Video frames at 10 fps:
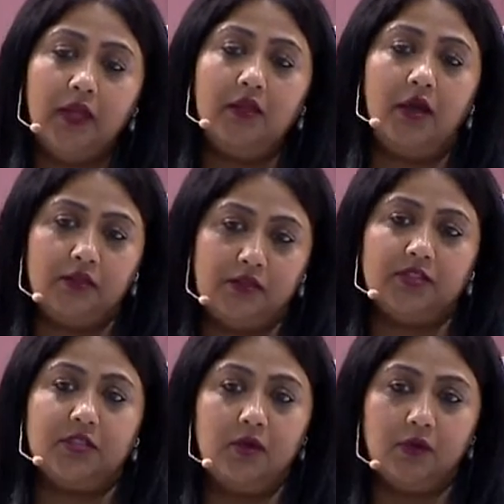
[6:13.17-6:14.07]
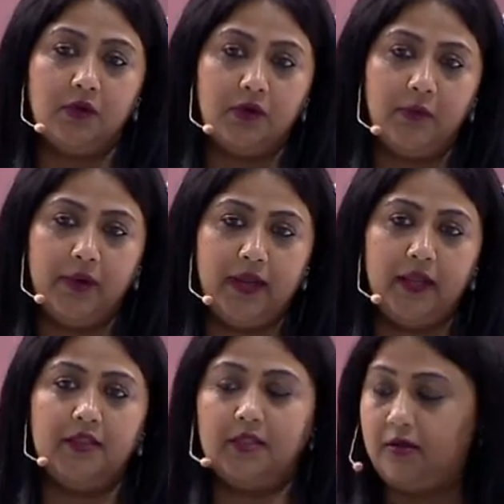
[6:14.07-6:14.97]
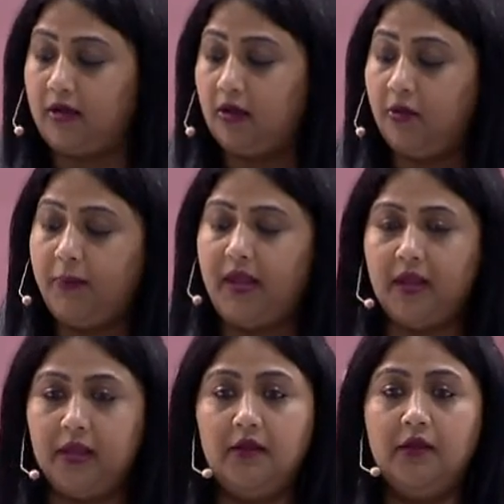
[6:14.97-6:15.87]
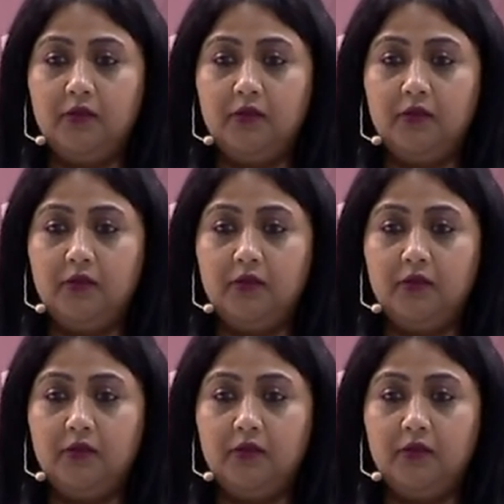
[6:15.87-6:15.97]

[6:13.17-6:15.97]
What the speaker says: not the slow cooker way, in the regular pan,